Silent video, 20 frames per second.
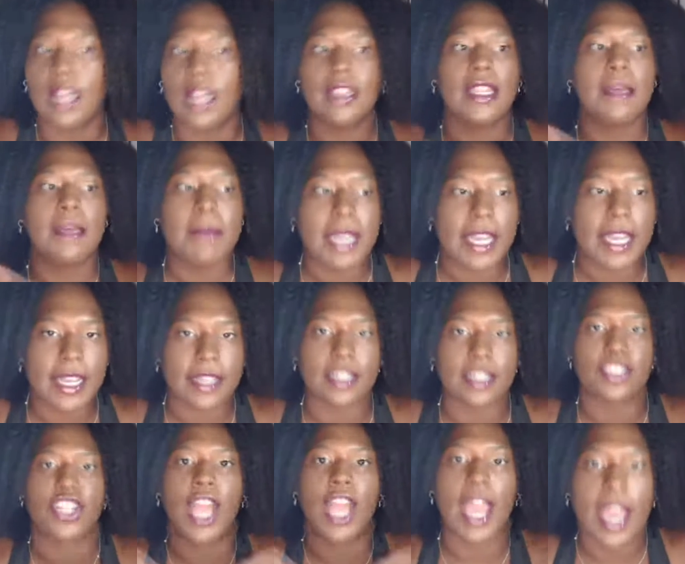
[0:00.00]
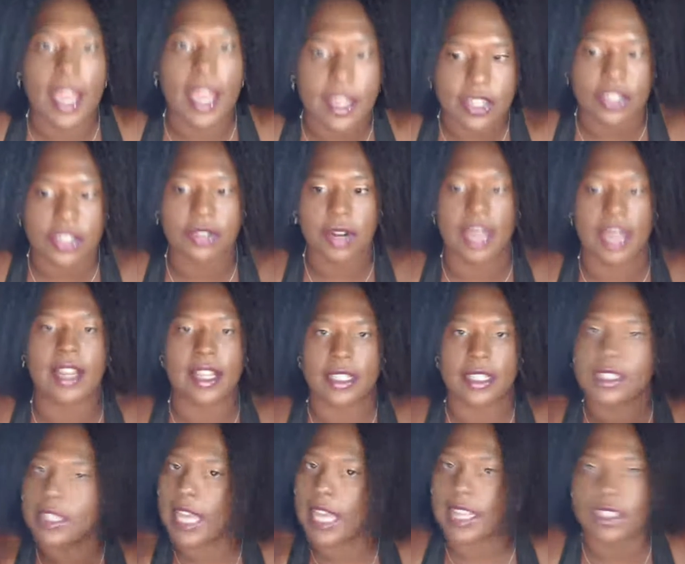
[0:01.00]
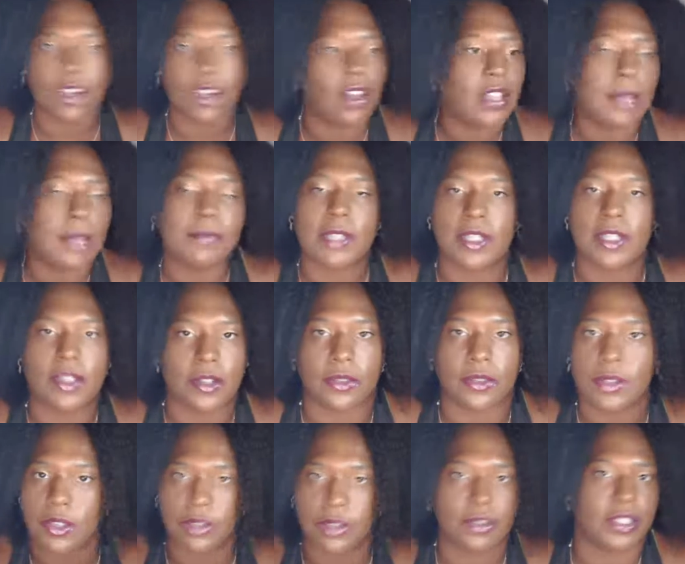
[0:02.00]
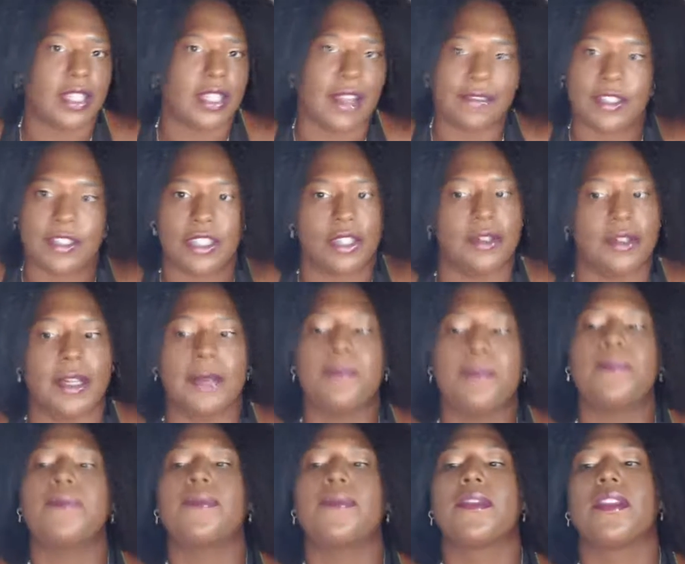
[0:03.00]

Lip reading: Eliminate, change, right? That's all up to you. You just have to do it.